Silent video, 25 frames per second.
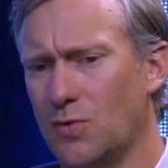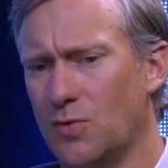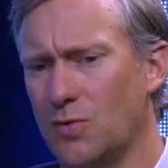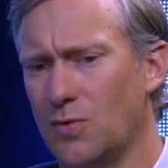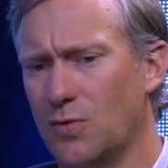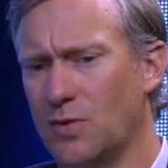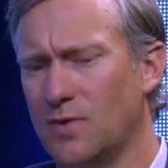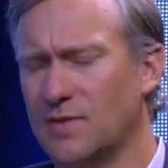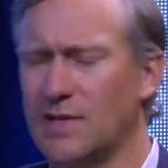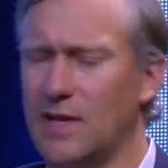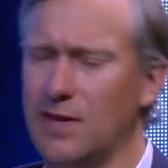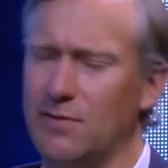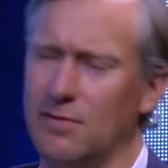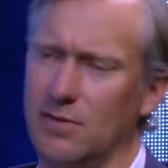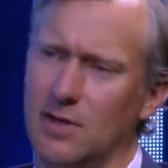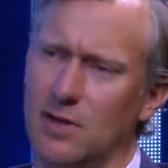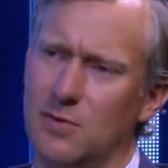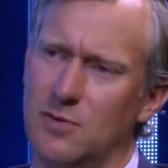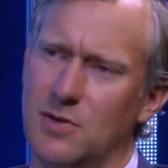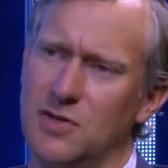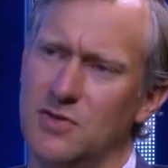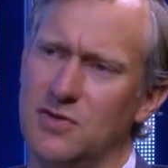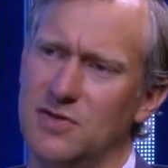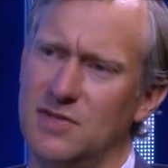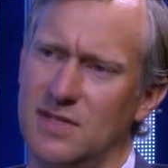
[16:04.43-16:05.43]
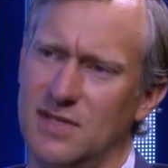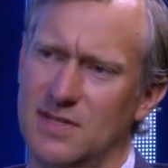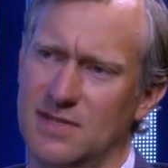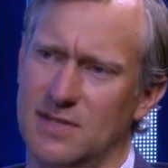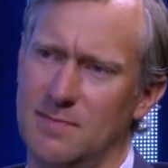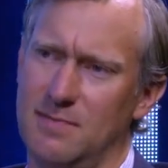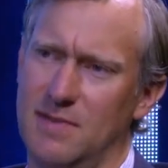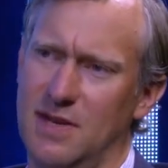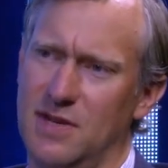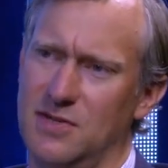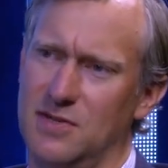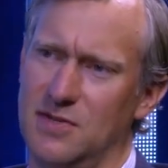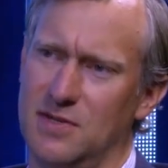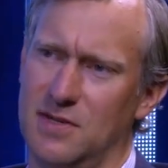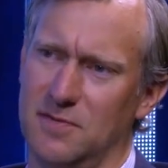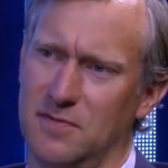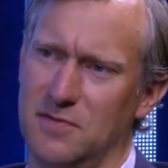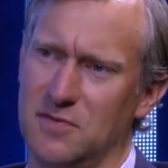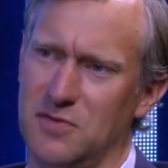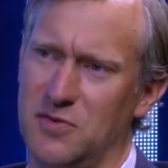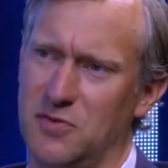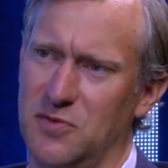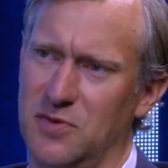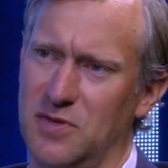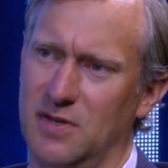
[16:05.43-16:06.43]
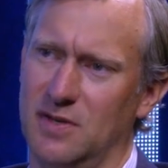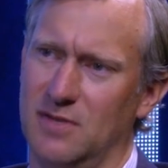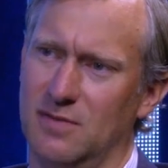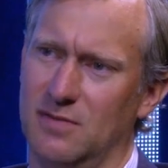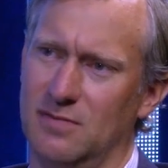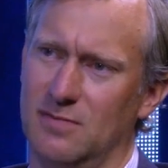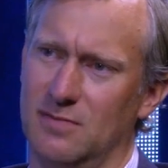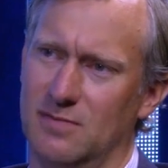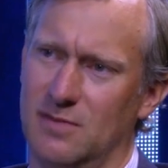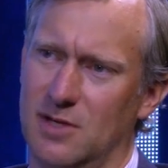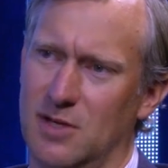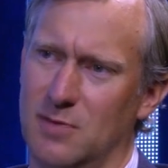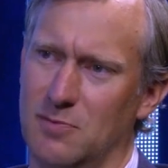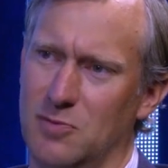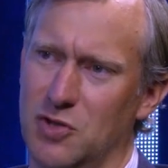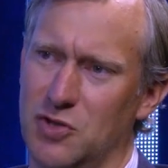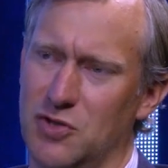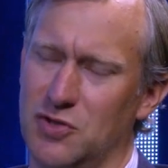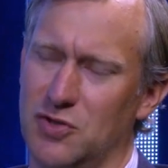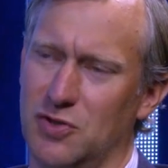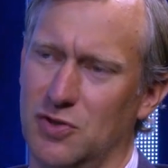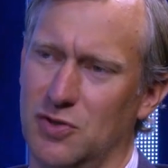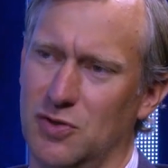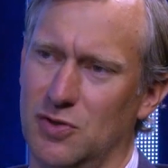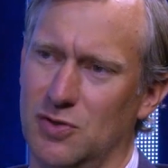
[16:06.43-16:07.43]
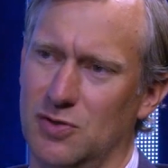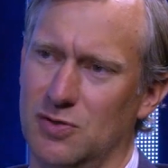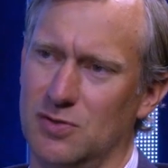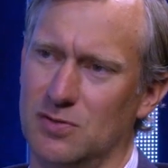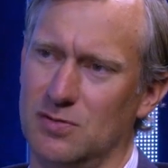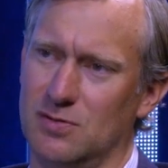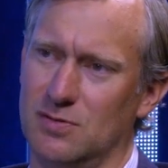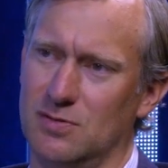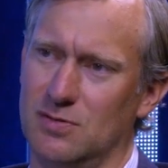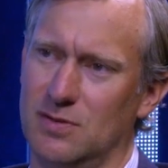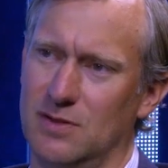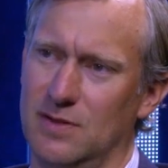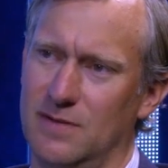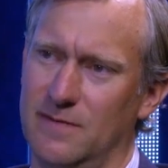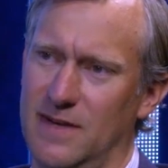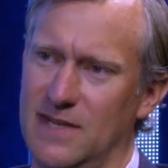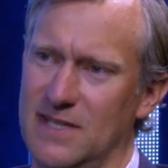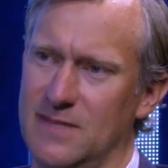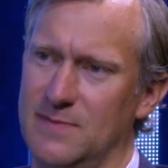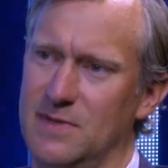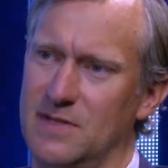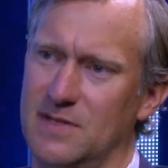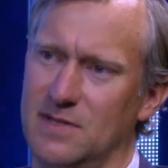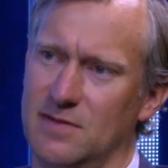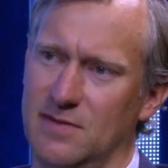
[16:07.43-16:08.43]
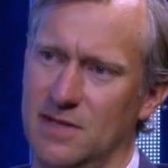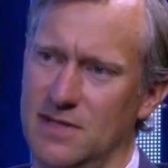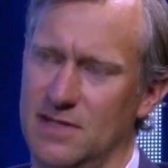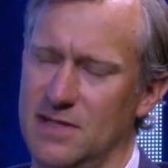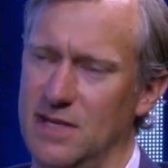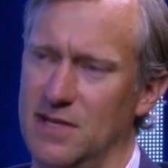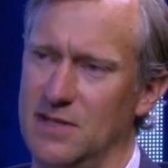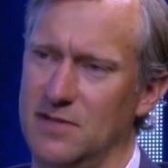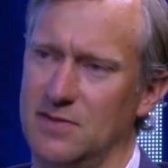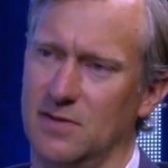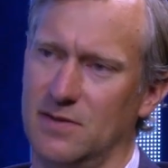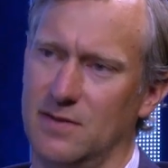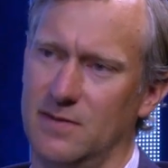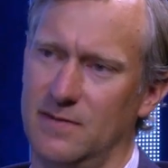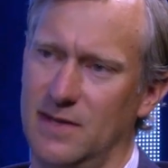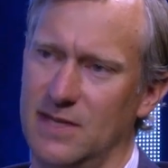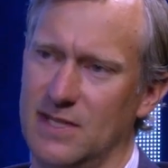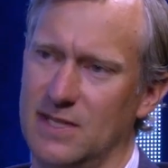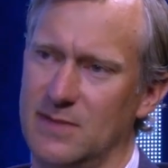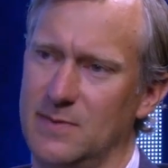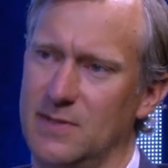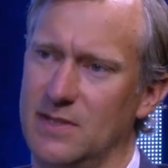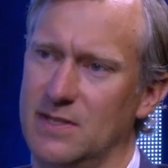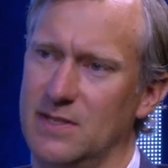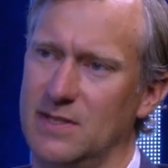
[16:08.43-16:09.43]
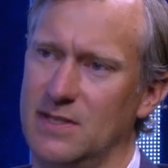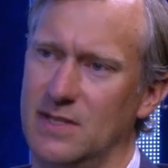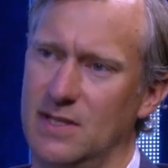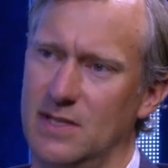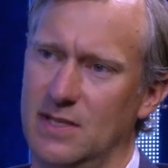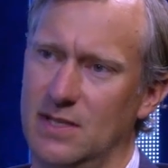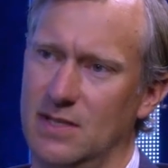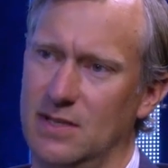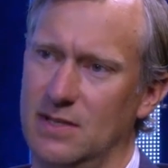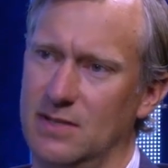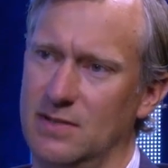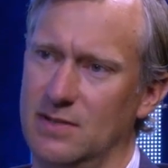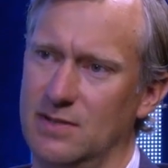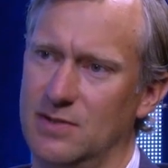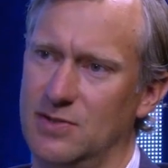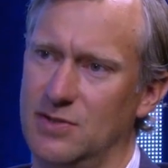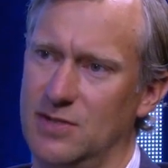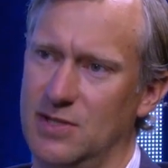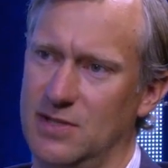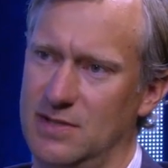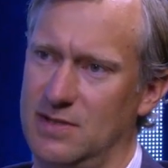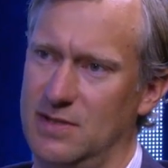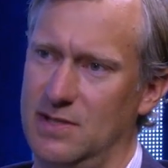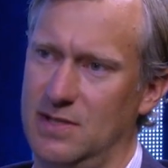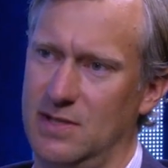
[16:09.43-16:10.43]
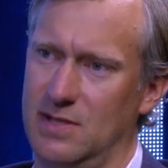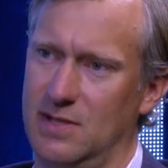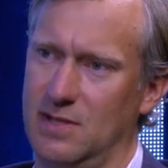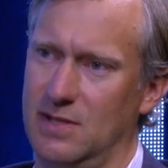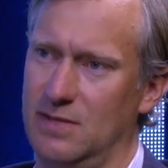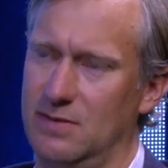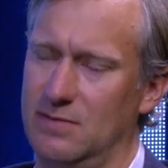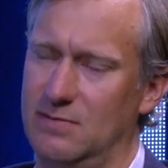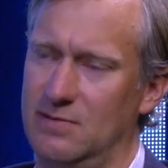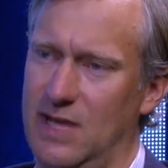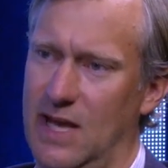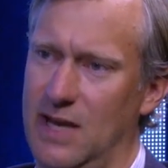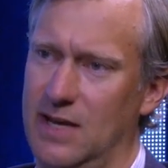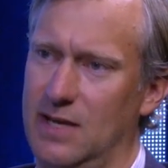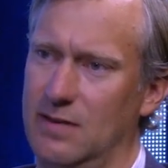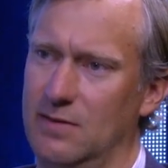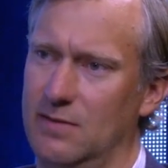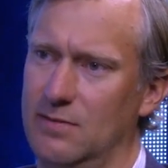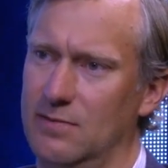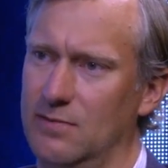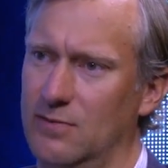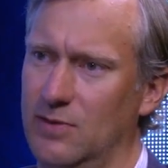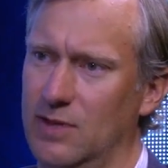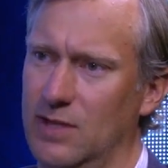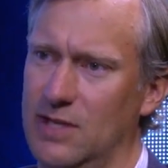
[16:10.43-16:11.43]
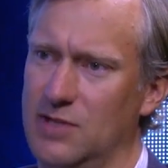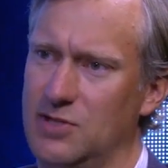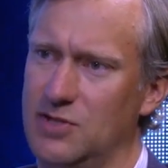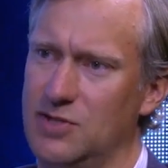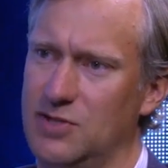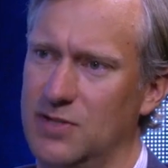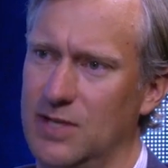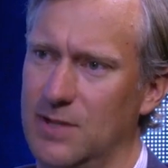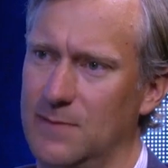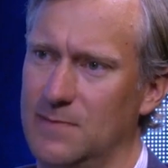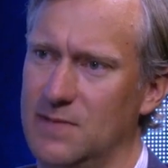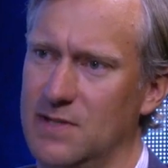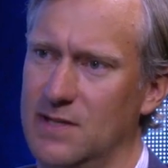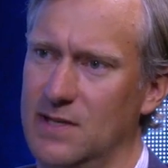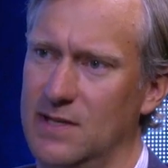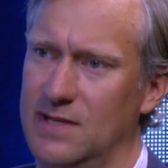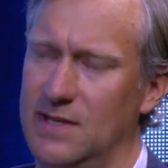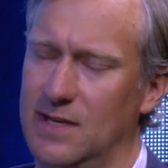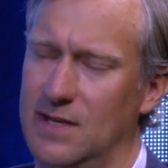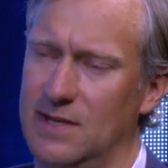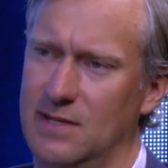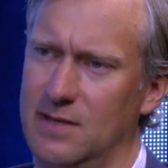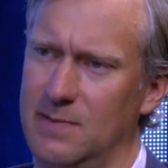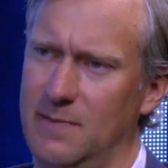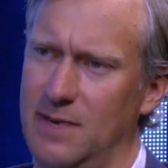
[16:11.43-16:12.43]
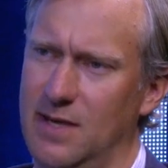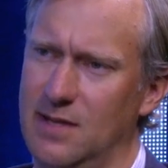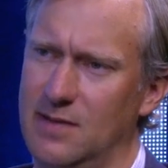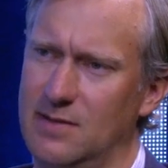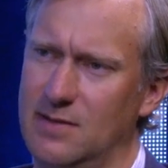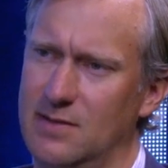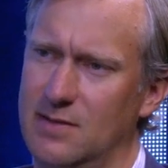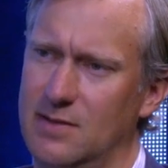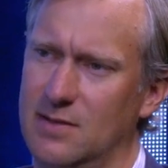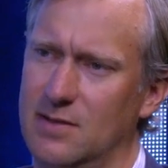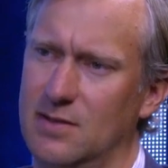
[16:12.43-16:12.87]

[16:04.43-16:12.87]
is that really what you see as the major difference between commercial investments and residential investments, is just the tenant relationships and the tenant demands?